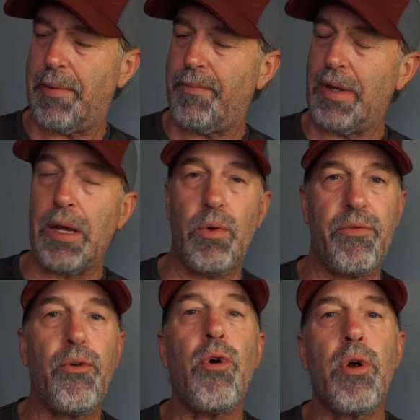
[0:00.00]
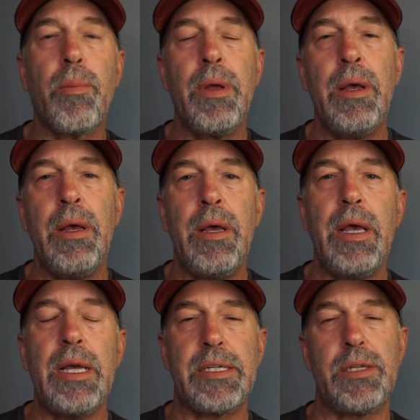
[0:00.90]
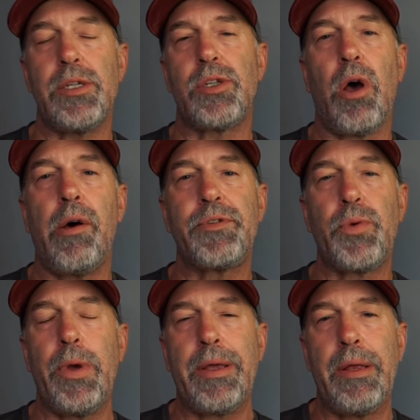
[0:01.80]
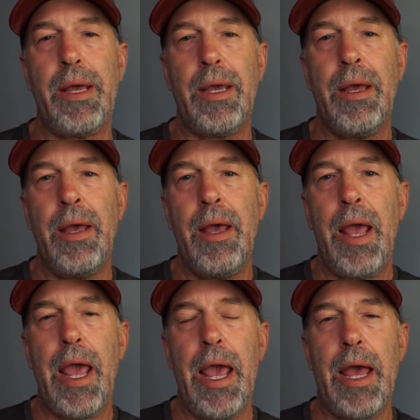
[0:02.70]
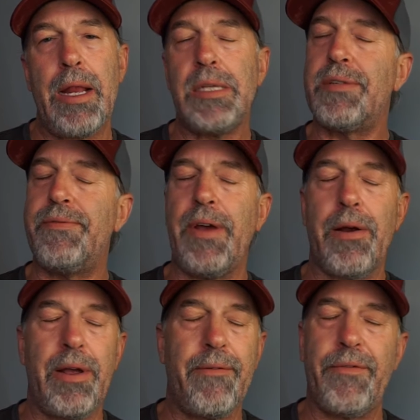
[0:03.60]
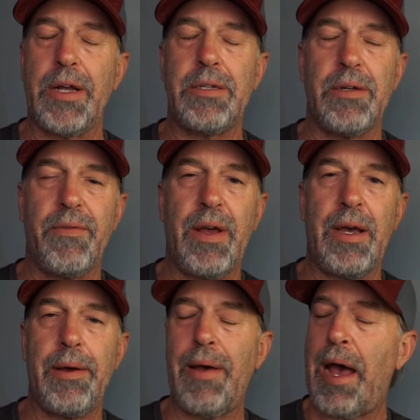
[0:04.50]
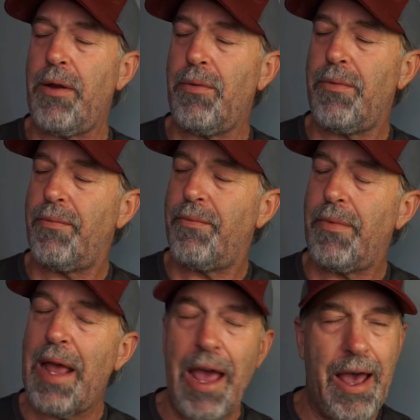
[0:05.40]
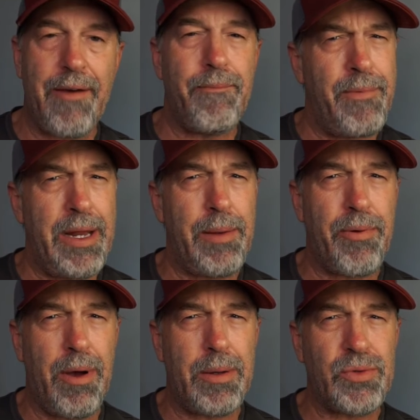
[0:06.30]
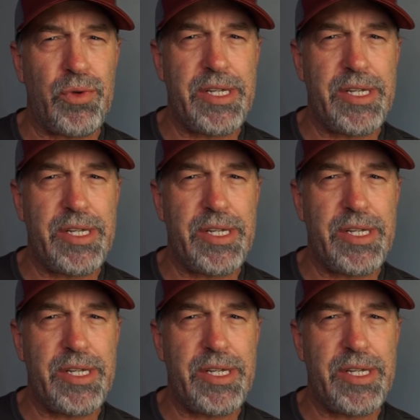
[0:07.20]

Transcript: liquid form is it dissolves quickly and it's very effective. I don't have many problems with